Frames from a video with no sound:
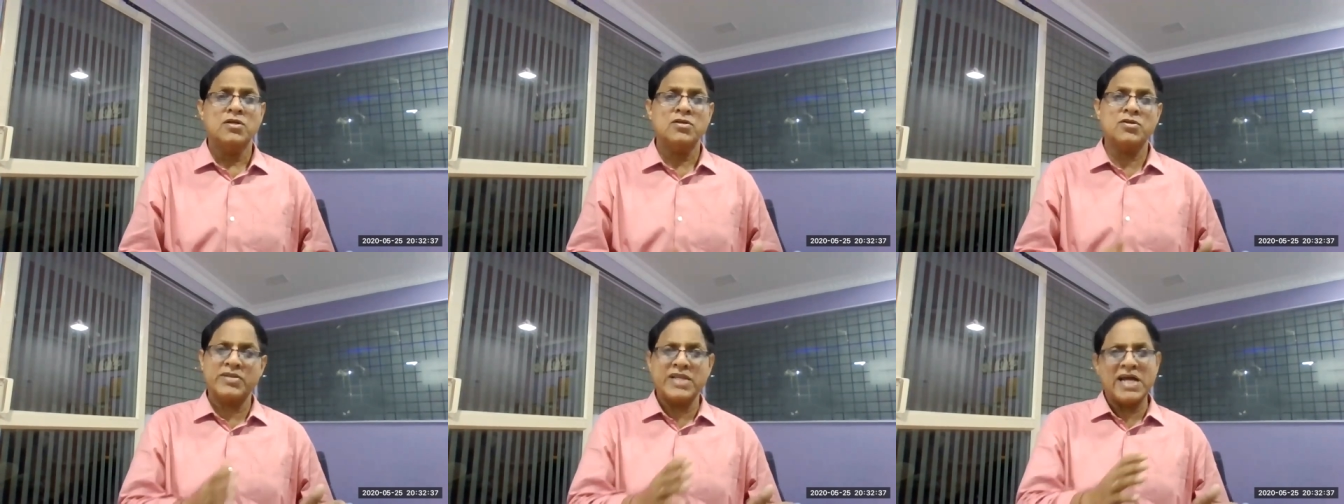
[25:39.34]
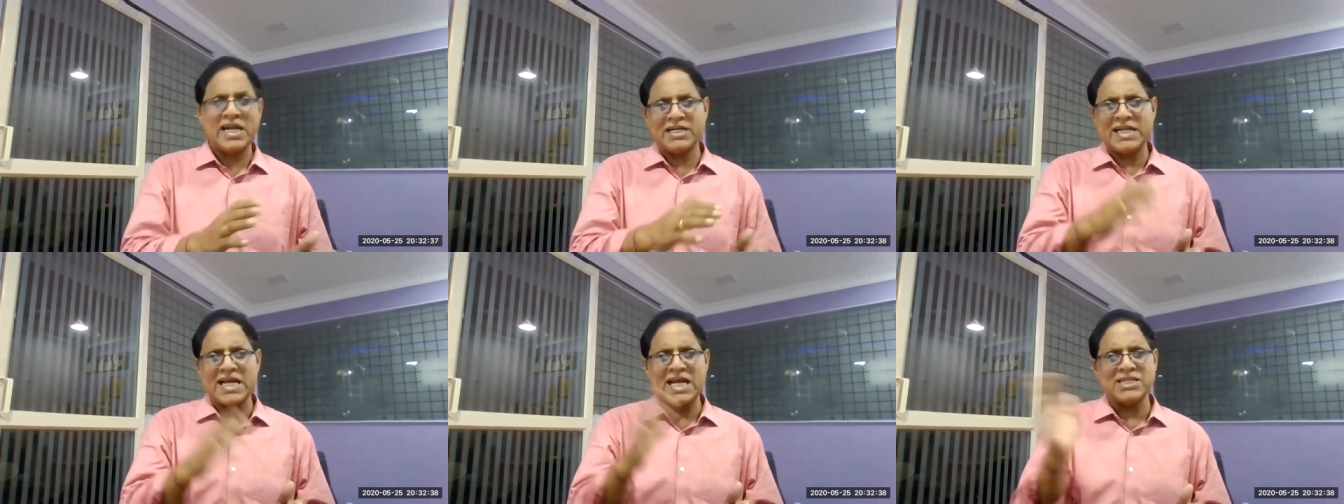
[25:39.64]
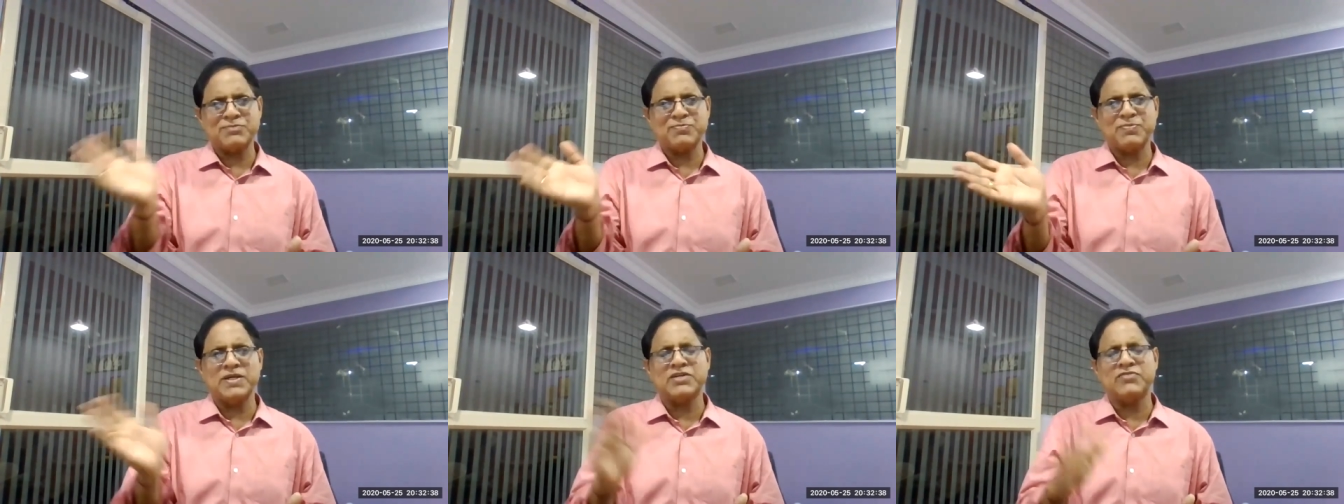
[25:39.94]
So that
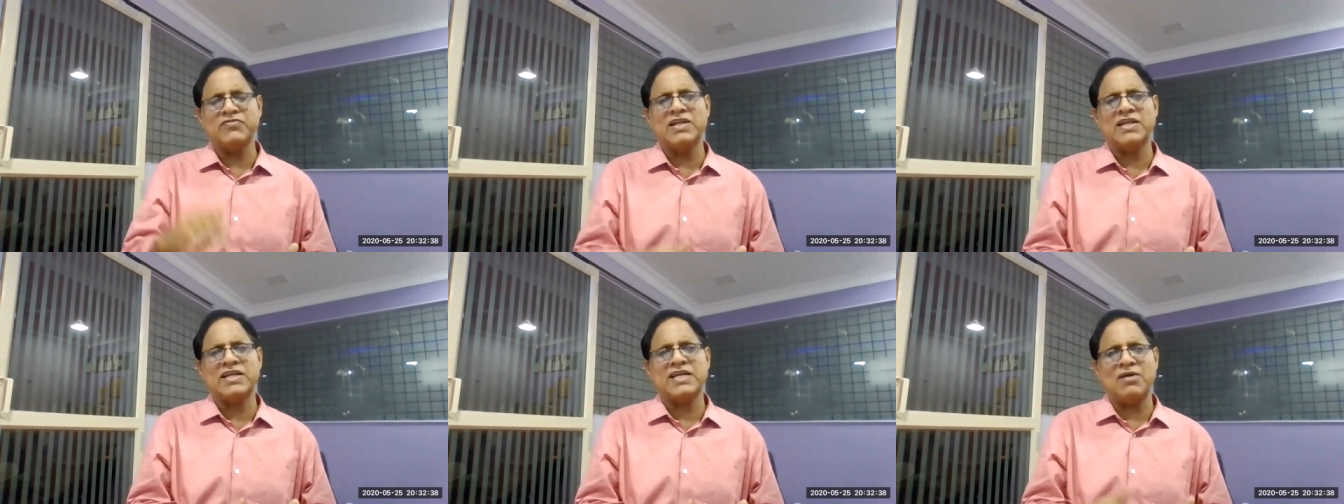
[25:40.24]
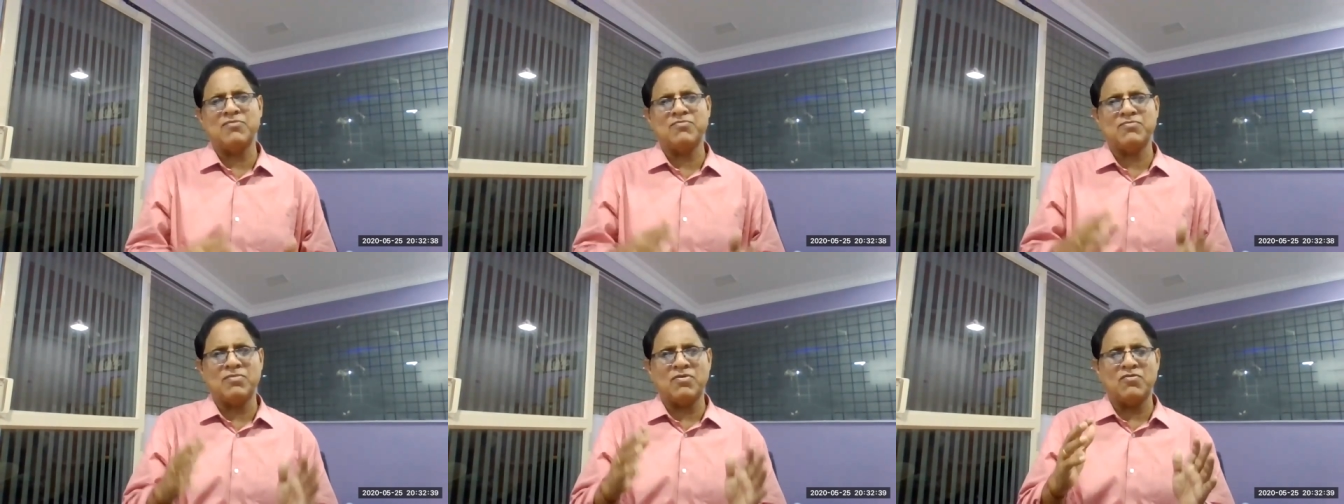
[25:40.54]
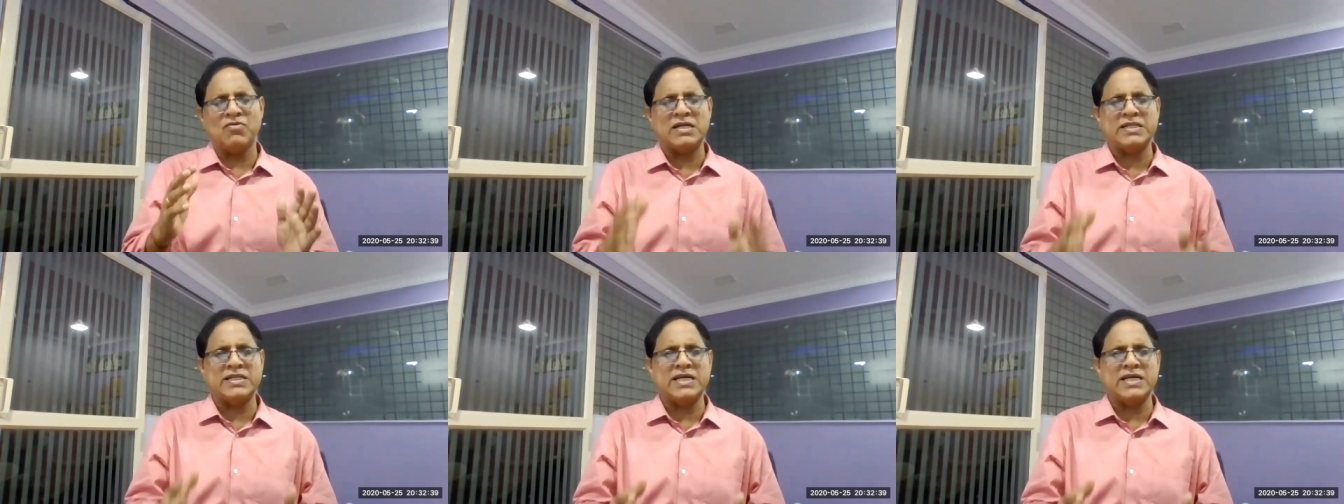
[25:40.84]
aspect will come, or uh,